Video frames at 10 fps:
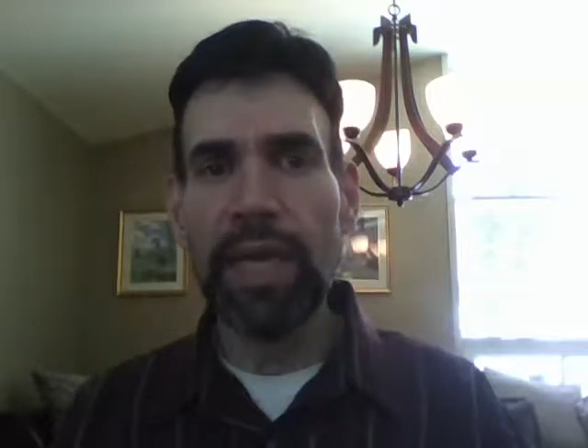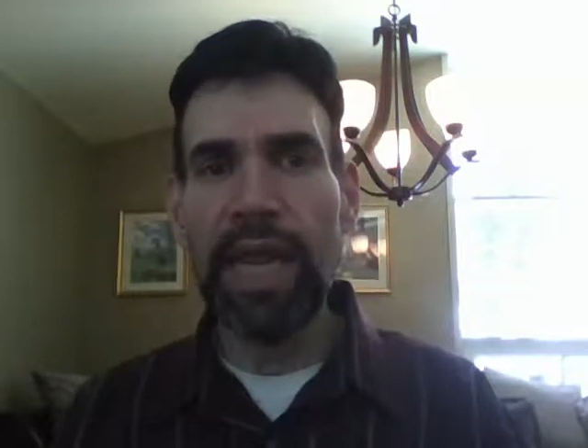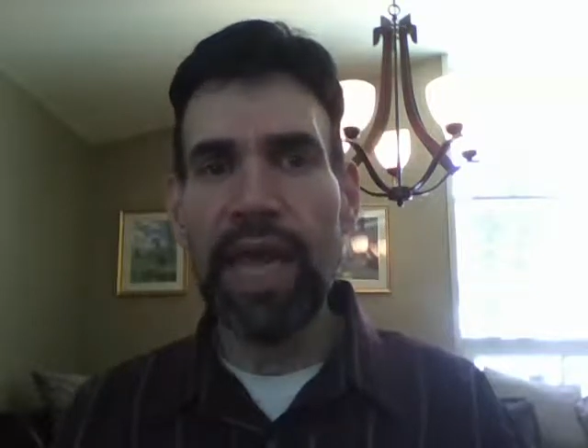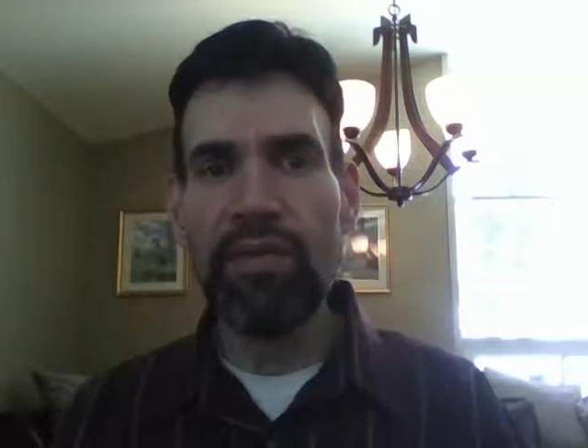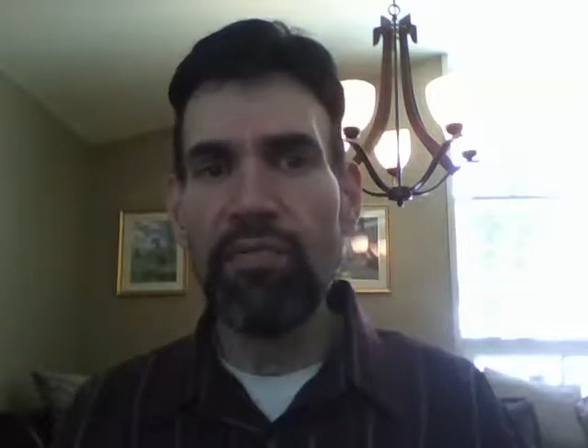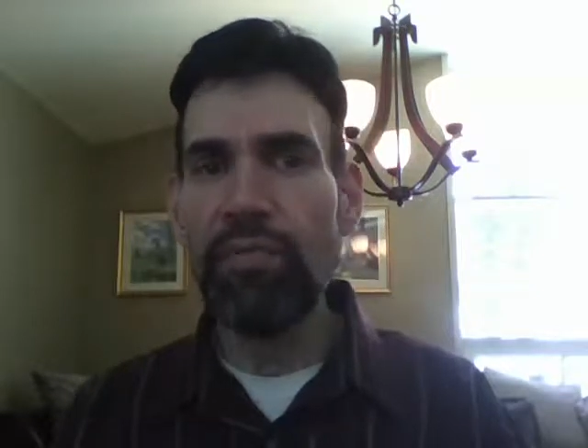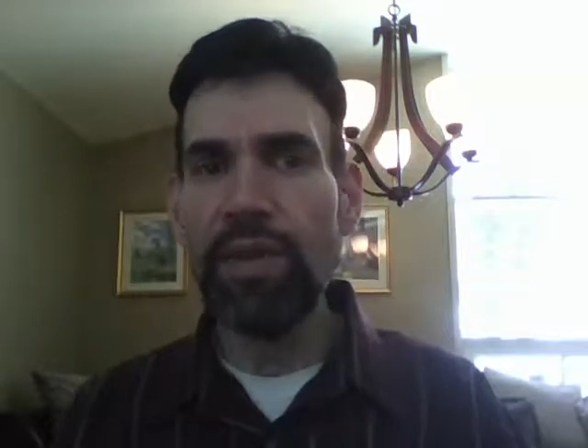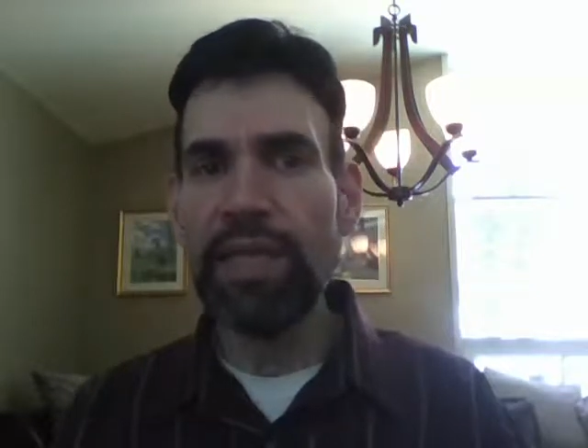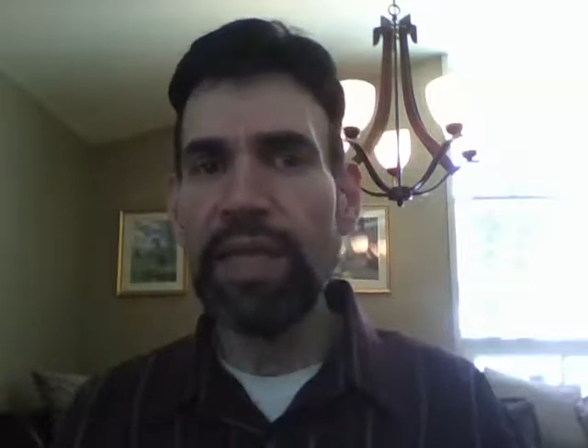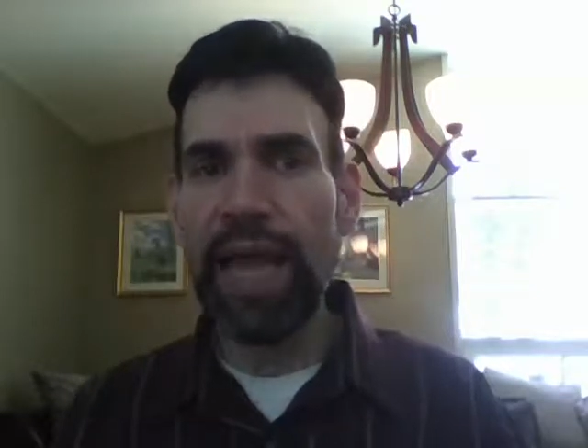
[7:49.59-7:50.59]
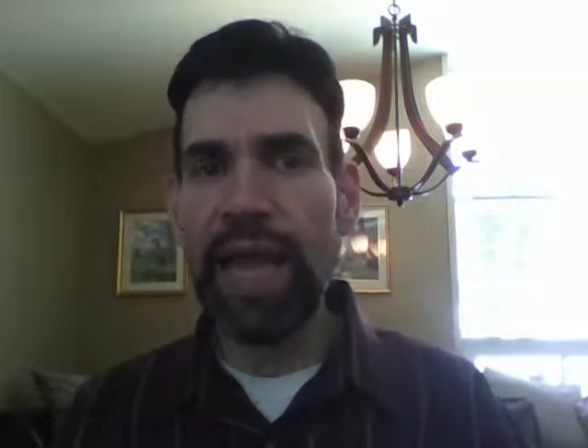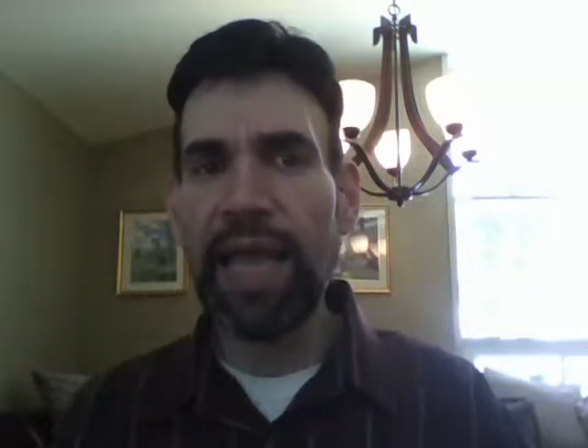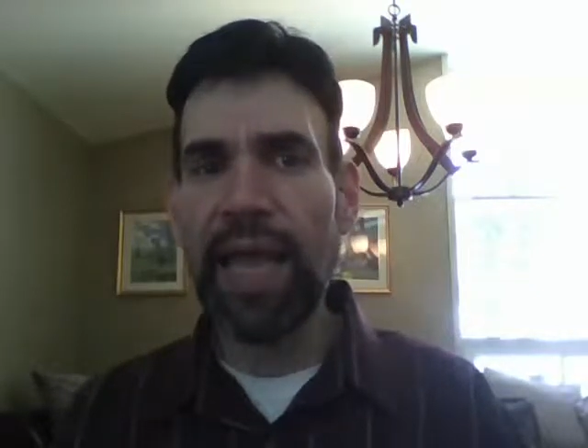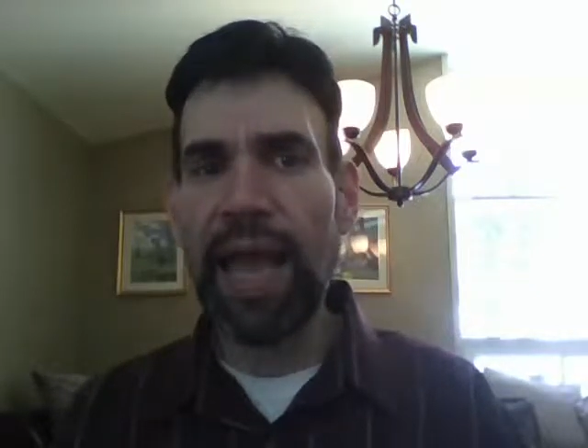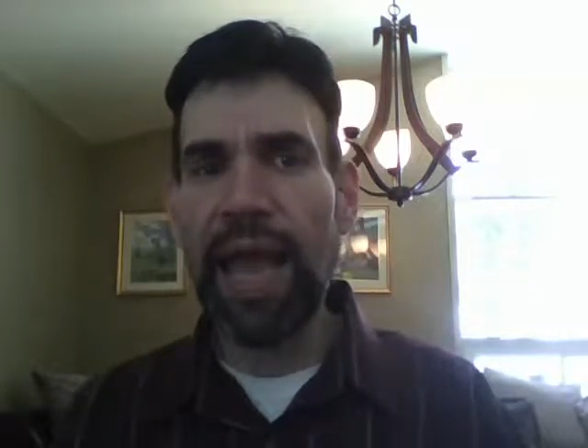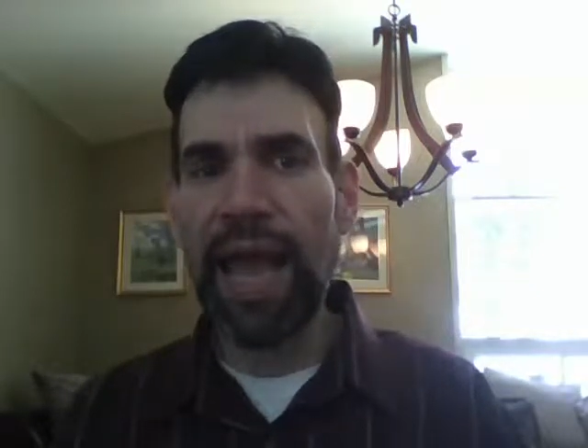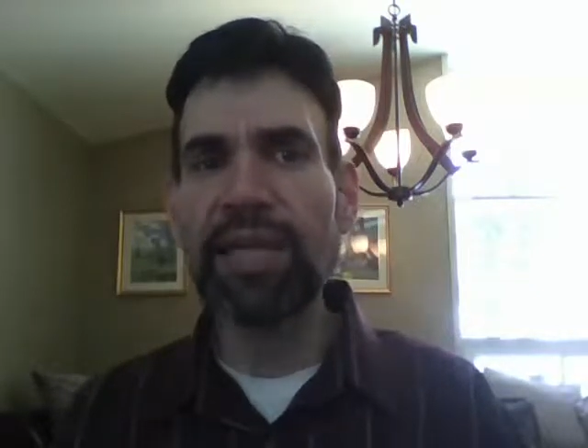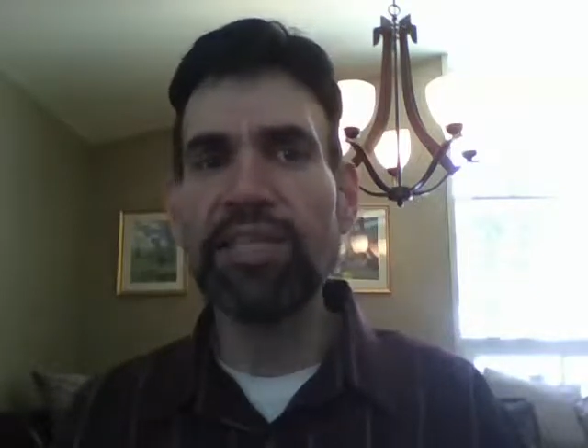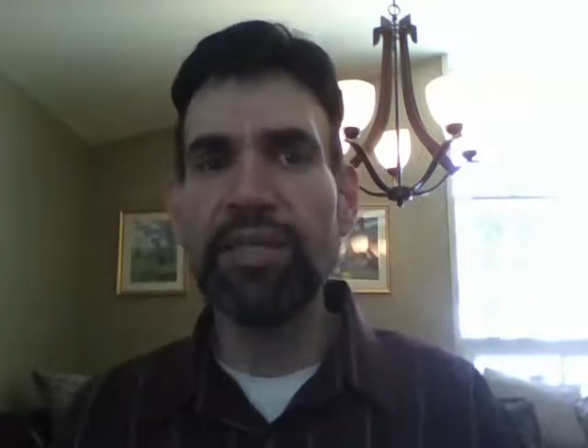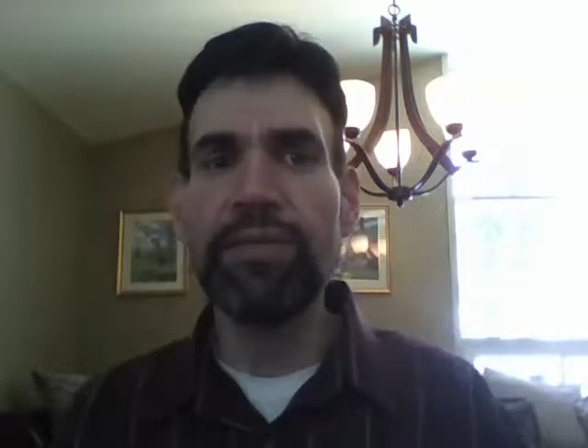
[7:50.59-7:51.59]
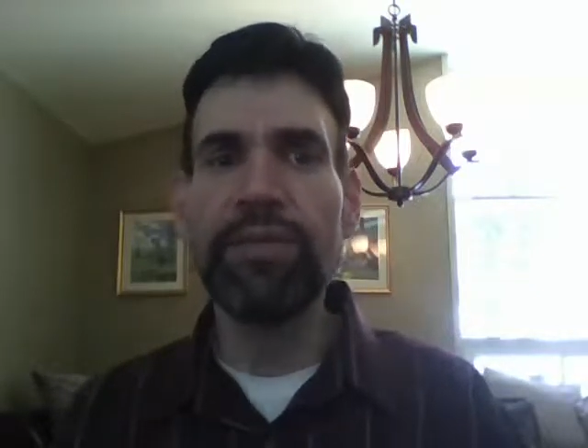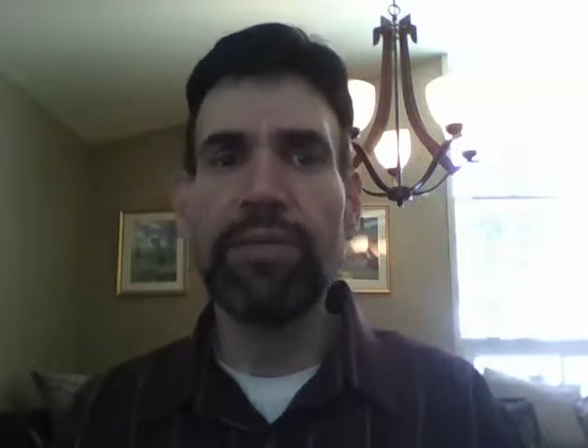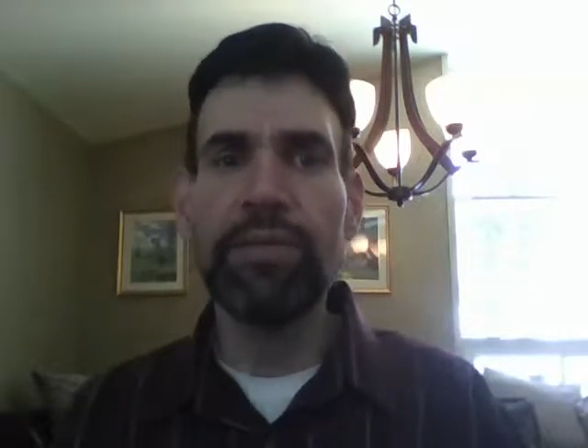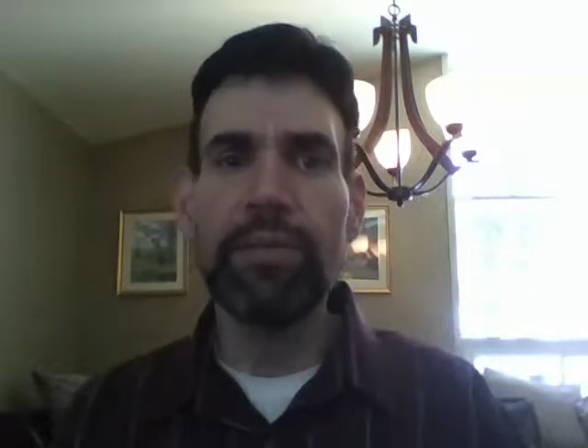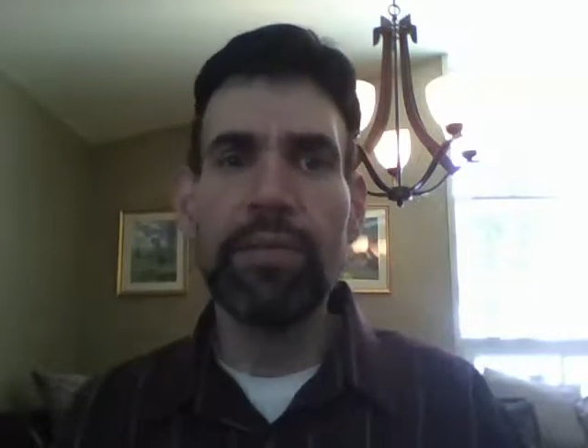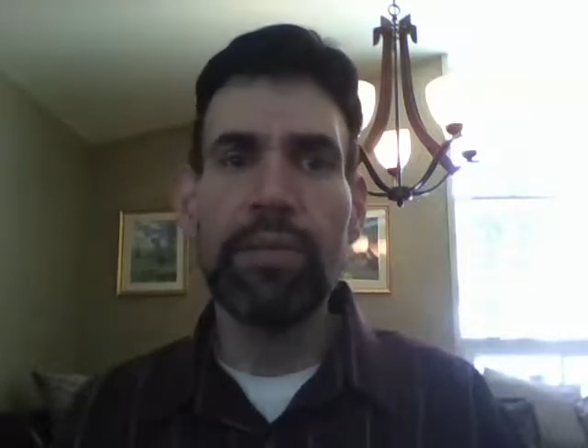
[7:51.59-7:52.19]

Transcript: and everyday actions